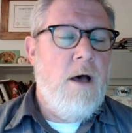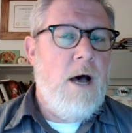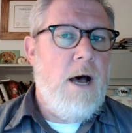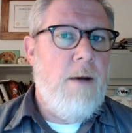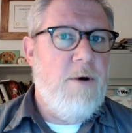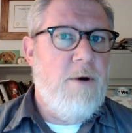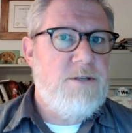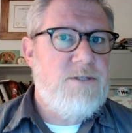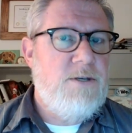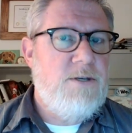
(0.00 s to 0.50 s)

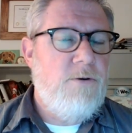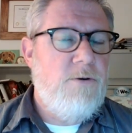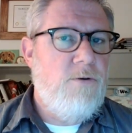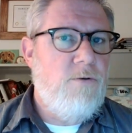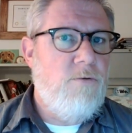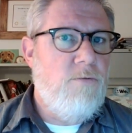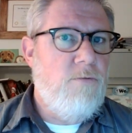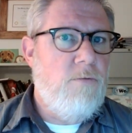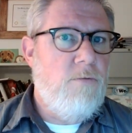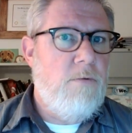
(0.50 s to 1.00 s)
I'm
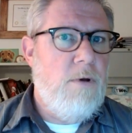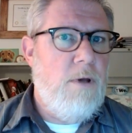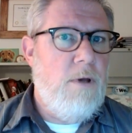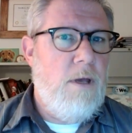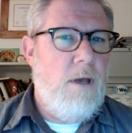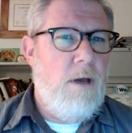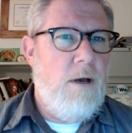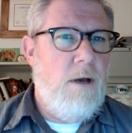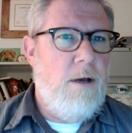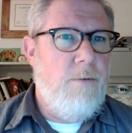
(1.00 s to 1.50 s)
also
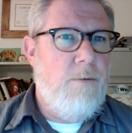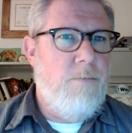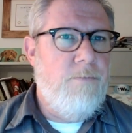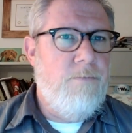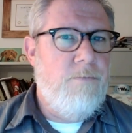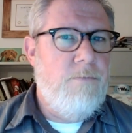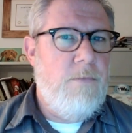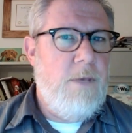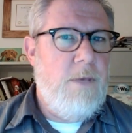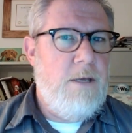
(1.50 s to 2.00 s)
um,
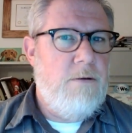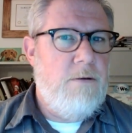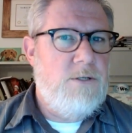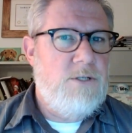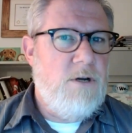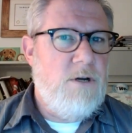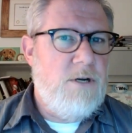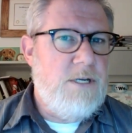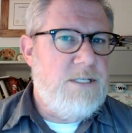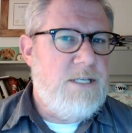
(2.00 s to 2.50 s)

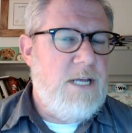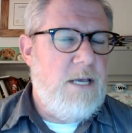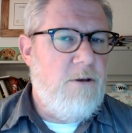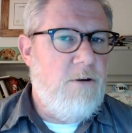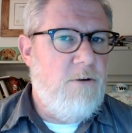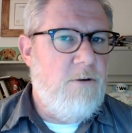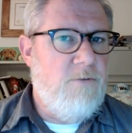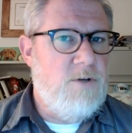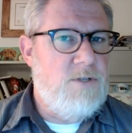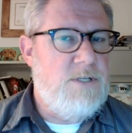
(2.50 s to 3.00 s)
Shawnee State
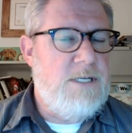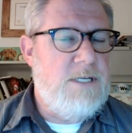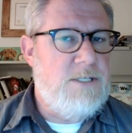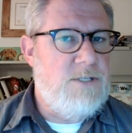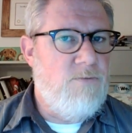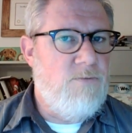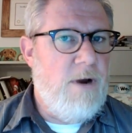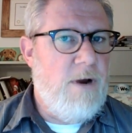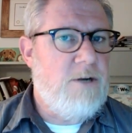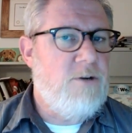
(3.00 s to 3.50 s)
University's
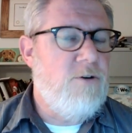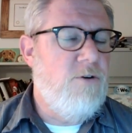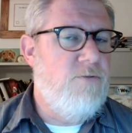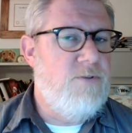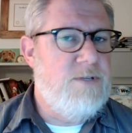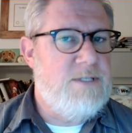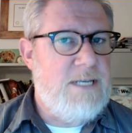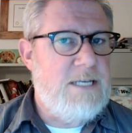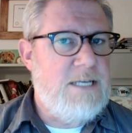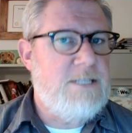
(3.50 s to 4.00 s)
Director of
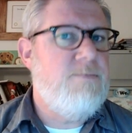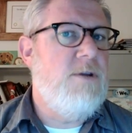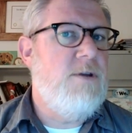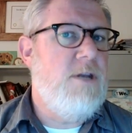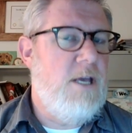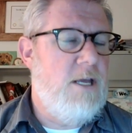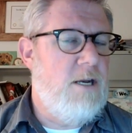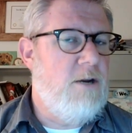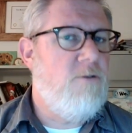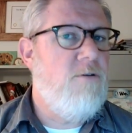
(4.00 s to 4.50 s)
Assessment
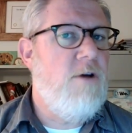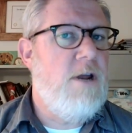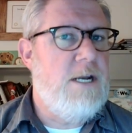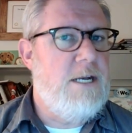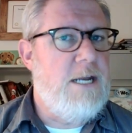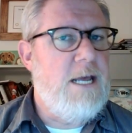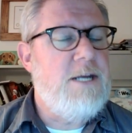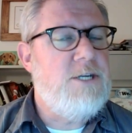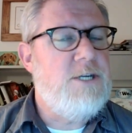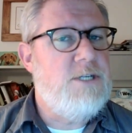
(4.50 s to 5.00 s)
and
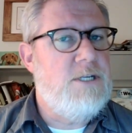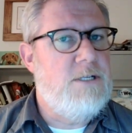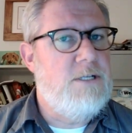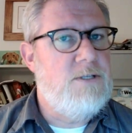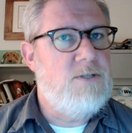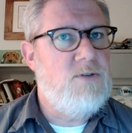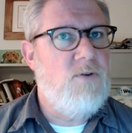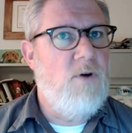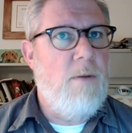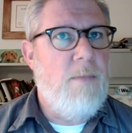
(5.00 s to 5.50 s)

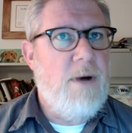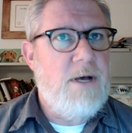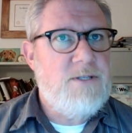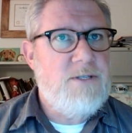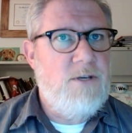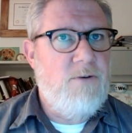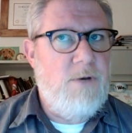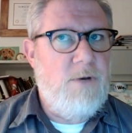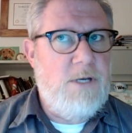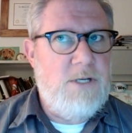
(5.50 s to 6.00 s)
Accreditation. So I'm
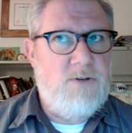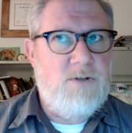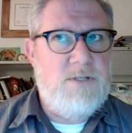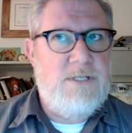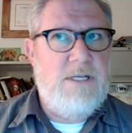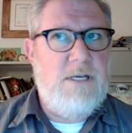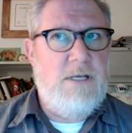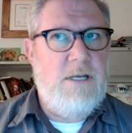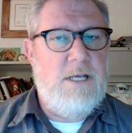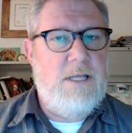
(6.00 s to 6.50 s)
also
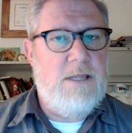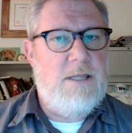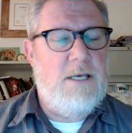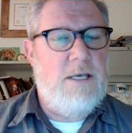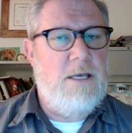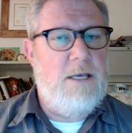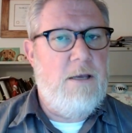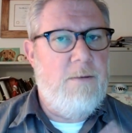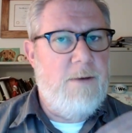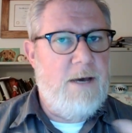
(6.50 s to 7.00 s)
interested in
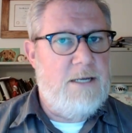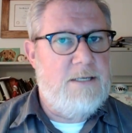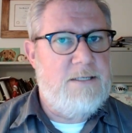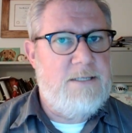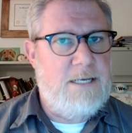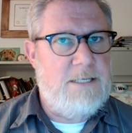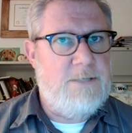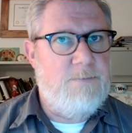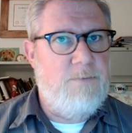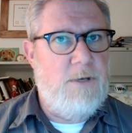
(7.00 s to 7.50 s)
thinking about
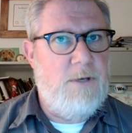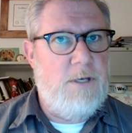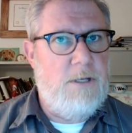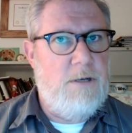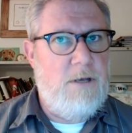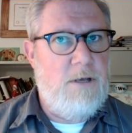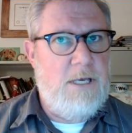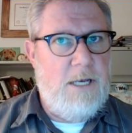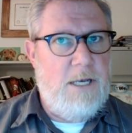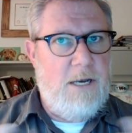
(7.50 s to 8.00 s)
assessment
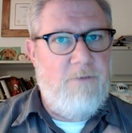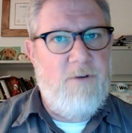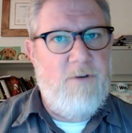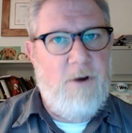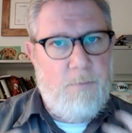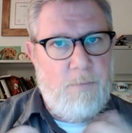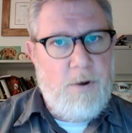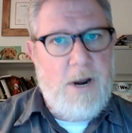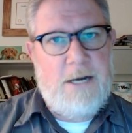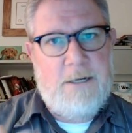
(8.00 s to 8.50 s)
in a
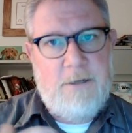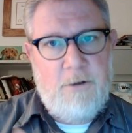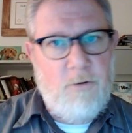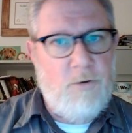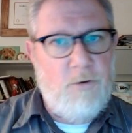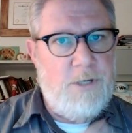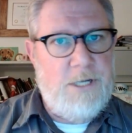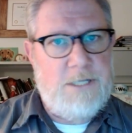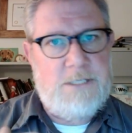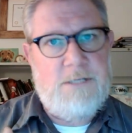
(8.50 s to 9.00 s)
very
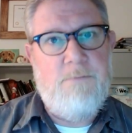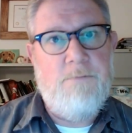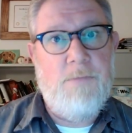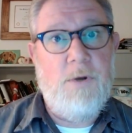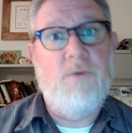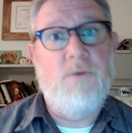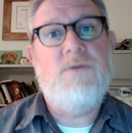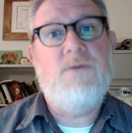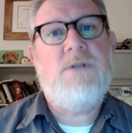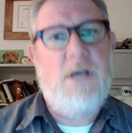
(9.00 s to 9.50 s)
practical, nuts and
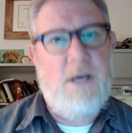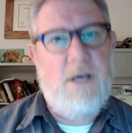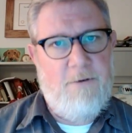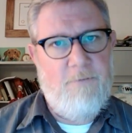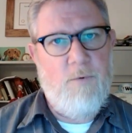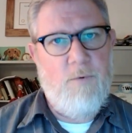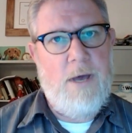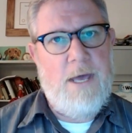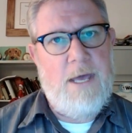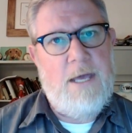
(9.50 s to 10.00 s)
bolts kind
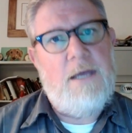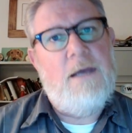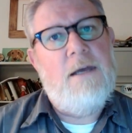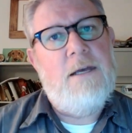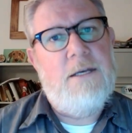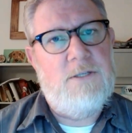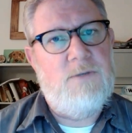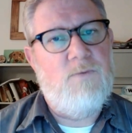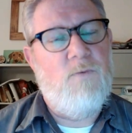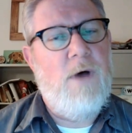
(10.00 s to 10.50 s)
of way
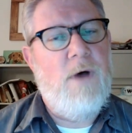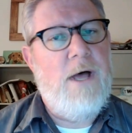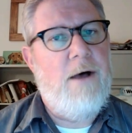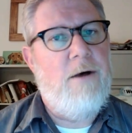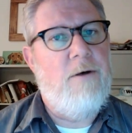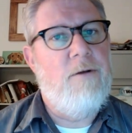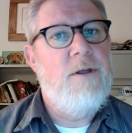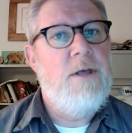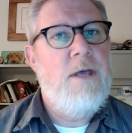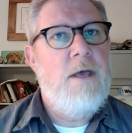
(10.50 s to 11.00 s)
as
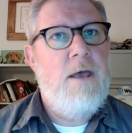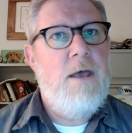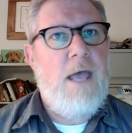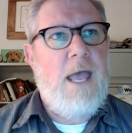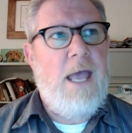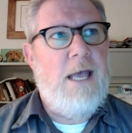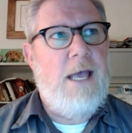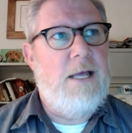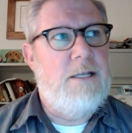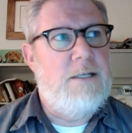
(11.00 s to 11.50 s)
well,
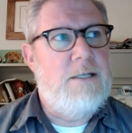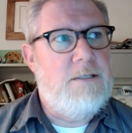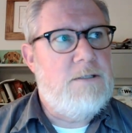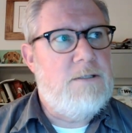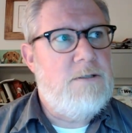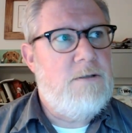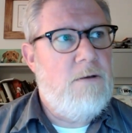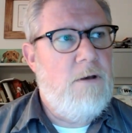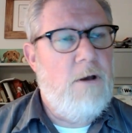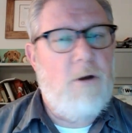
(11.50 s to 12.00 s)
and
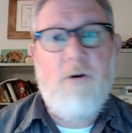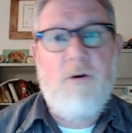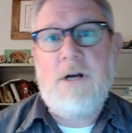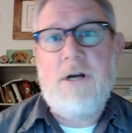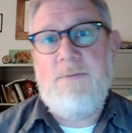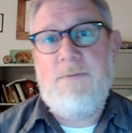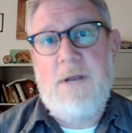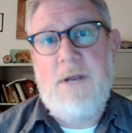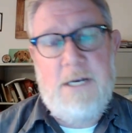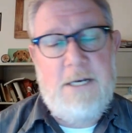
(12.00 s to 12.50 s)

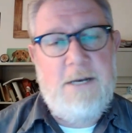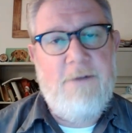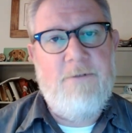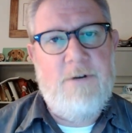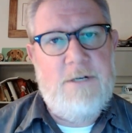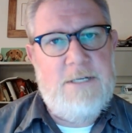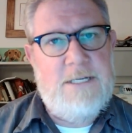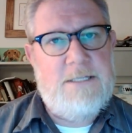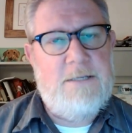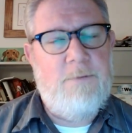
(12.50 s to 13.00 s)
across many
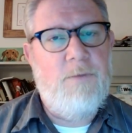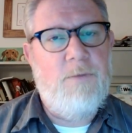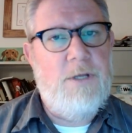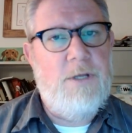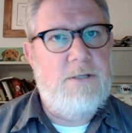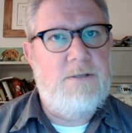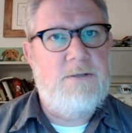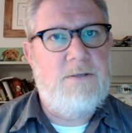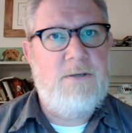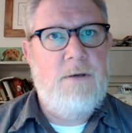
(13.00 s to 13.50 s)
different
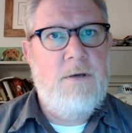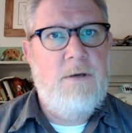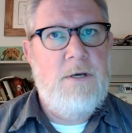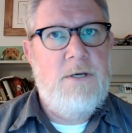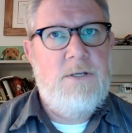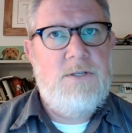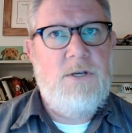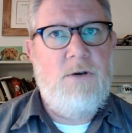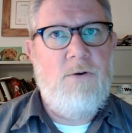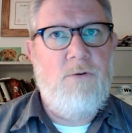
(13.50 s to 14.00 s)
disciplines.
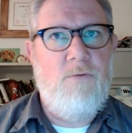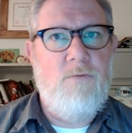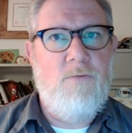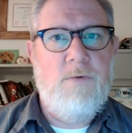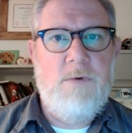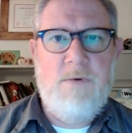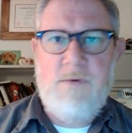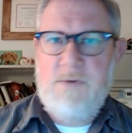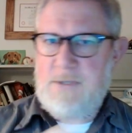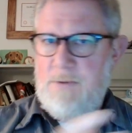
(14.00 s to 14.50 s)
So
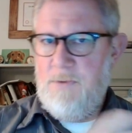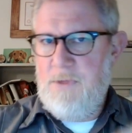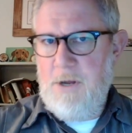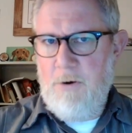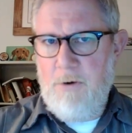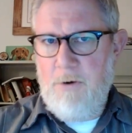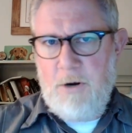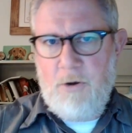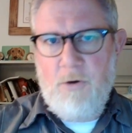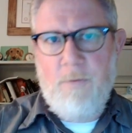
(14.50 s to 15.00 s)
some
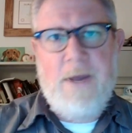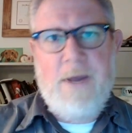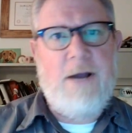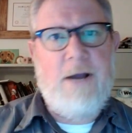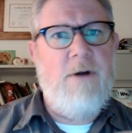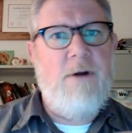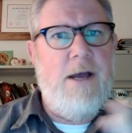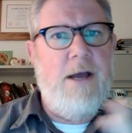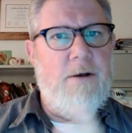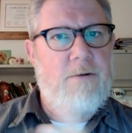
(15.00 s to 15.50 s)
theoretical
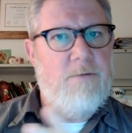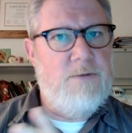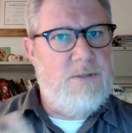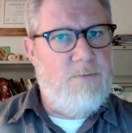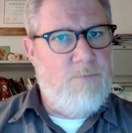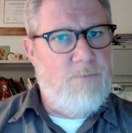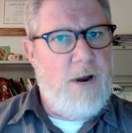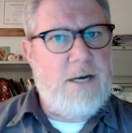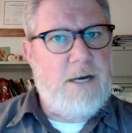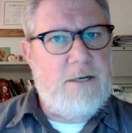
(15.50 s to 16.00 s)

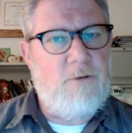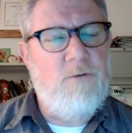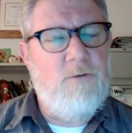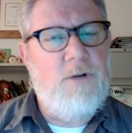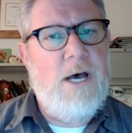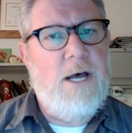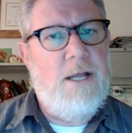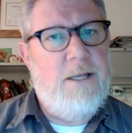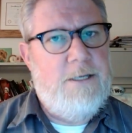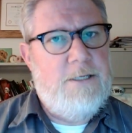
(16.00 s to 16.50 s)
backgrounds, practical
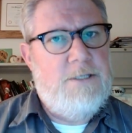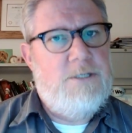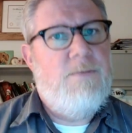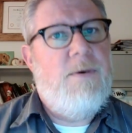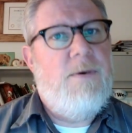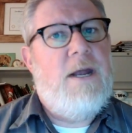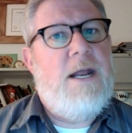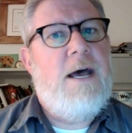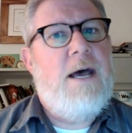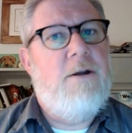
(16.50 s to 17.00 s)
knowledge
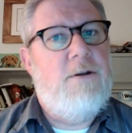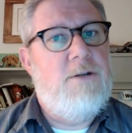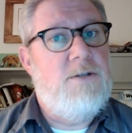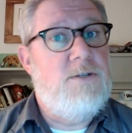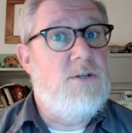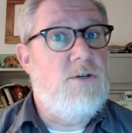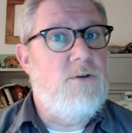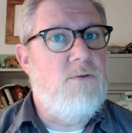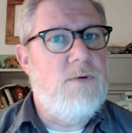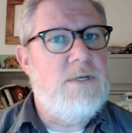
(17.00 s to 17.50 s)
about how to
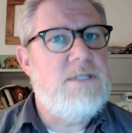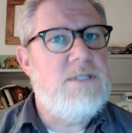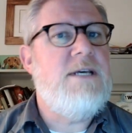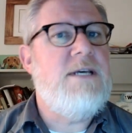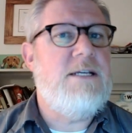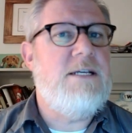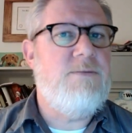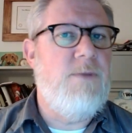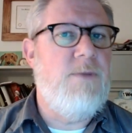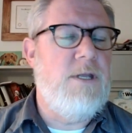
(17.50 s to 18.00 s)
do
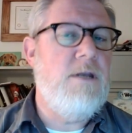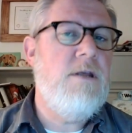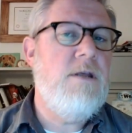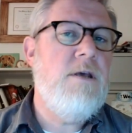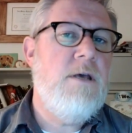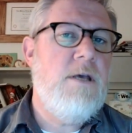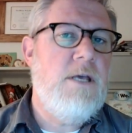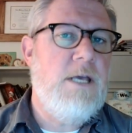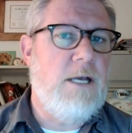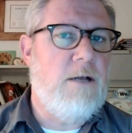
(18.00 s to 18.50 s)
assessment
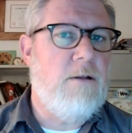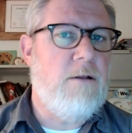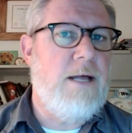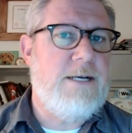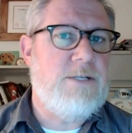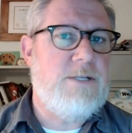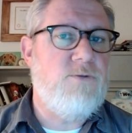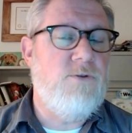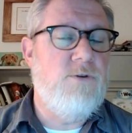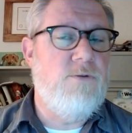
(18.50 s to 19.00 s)
in
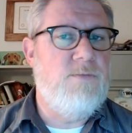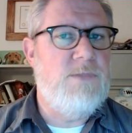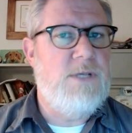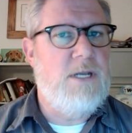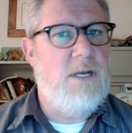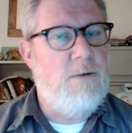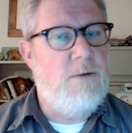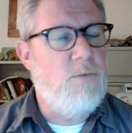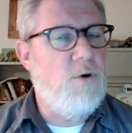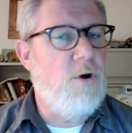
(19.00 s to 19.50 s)
classrooms
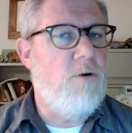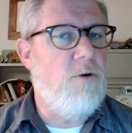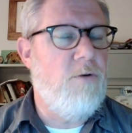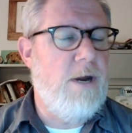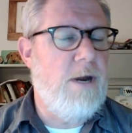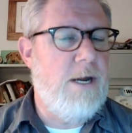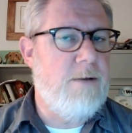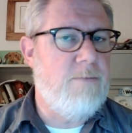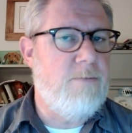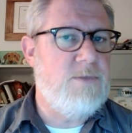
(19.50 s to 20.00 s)
and in
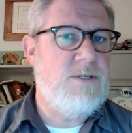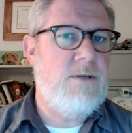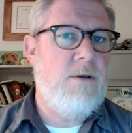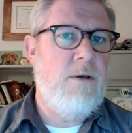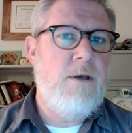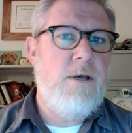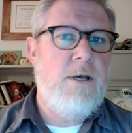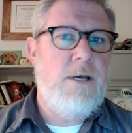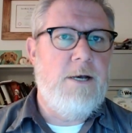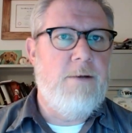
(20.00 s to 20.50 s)
programs.
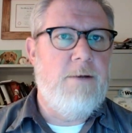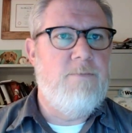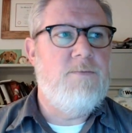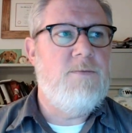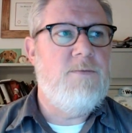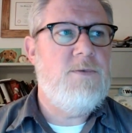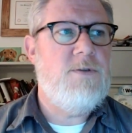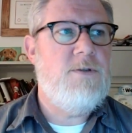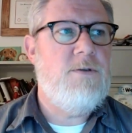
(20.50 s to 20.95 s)
Um,